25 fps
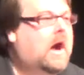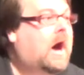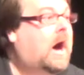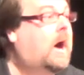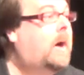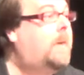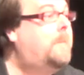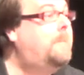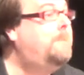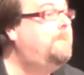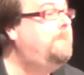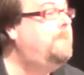
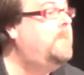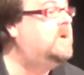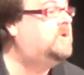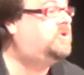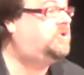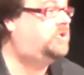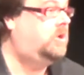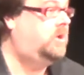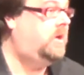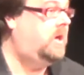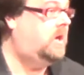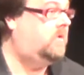are
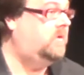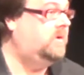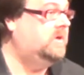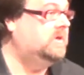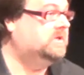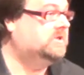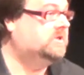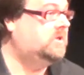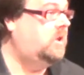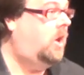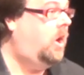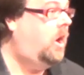
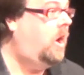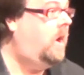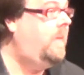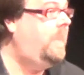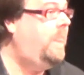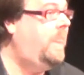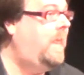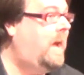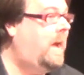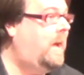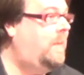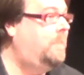missionaries
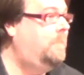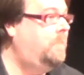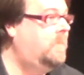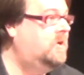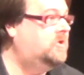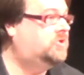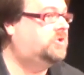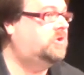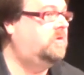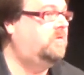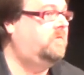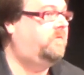on that
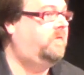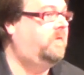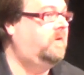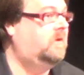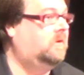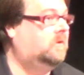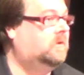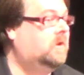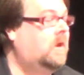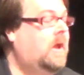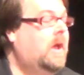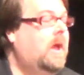mission
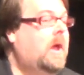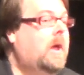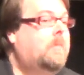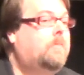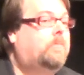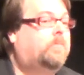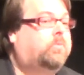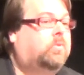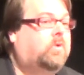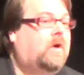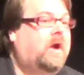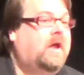field.
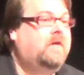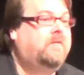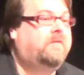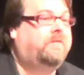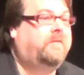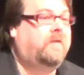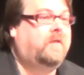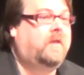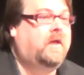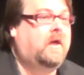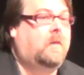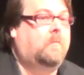Pray
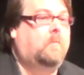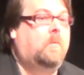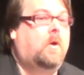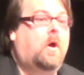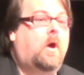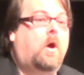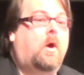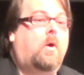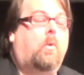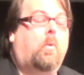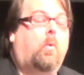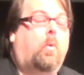for them,
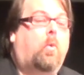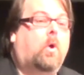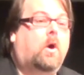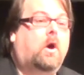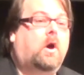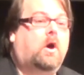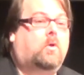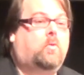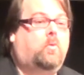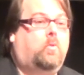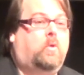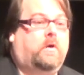
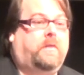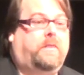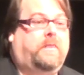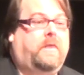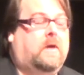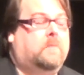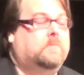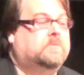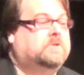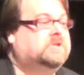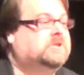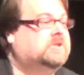work with
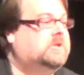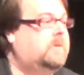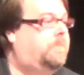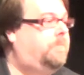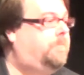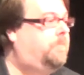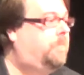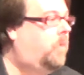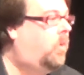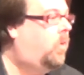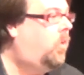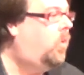them,
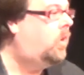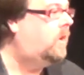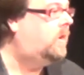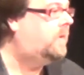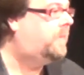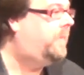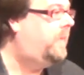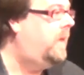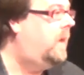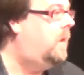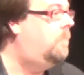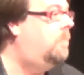
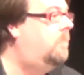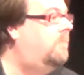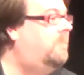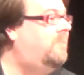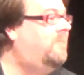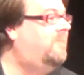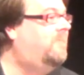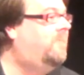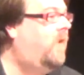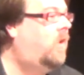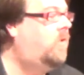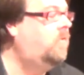support them,
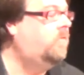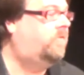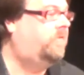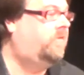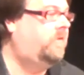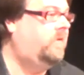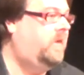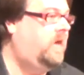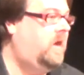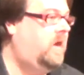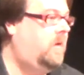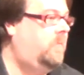vote
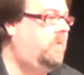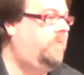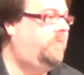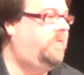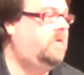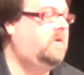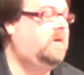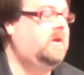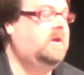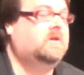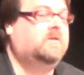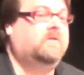for them if
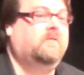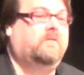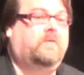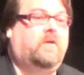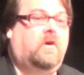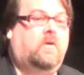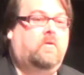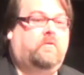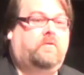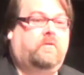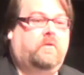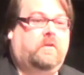you need to
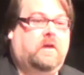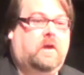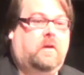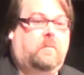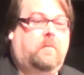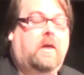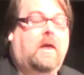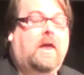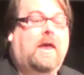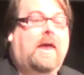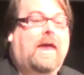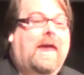vote for them.
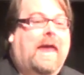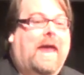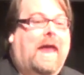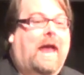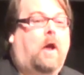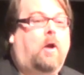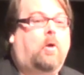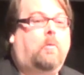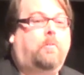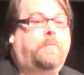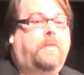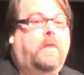
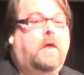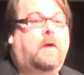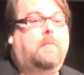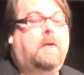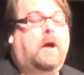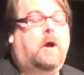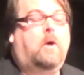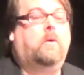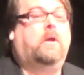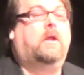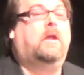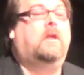Help them
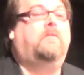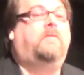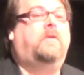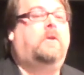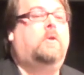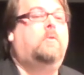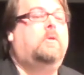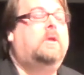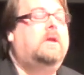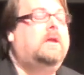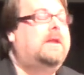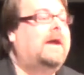out. And if
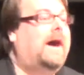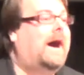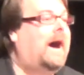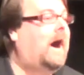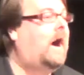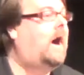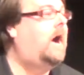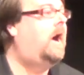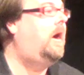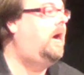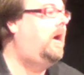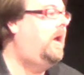you need
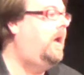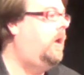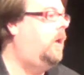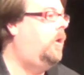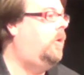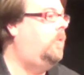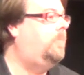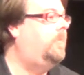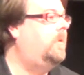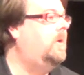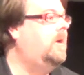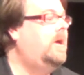our
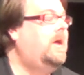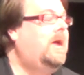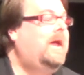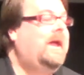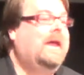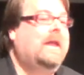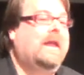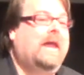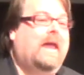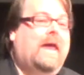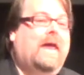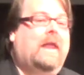help
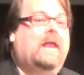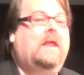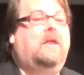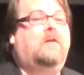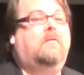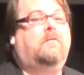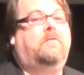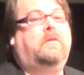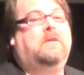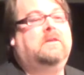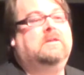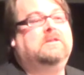in any
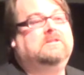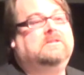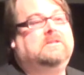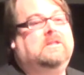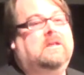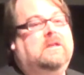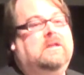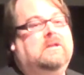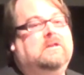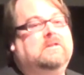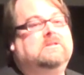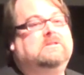of these
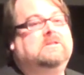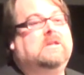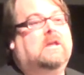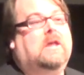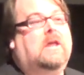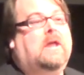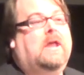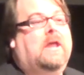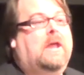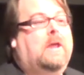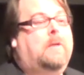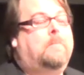things
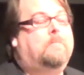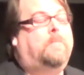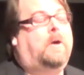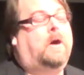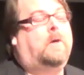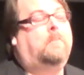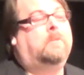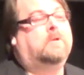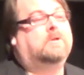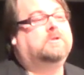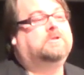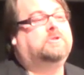in
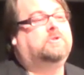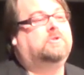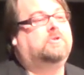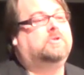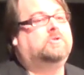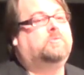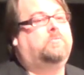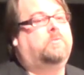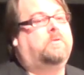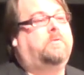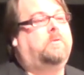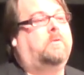public
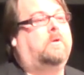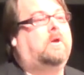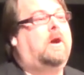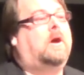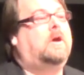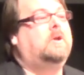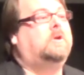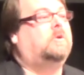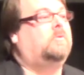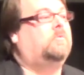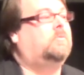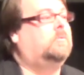schools with
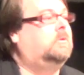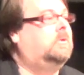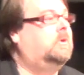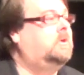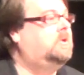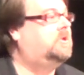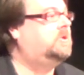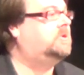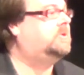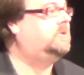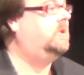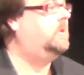regard to
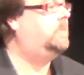religious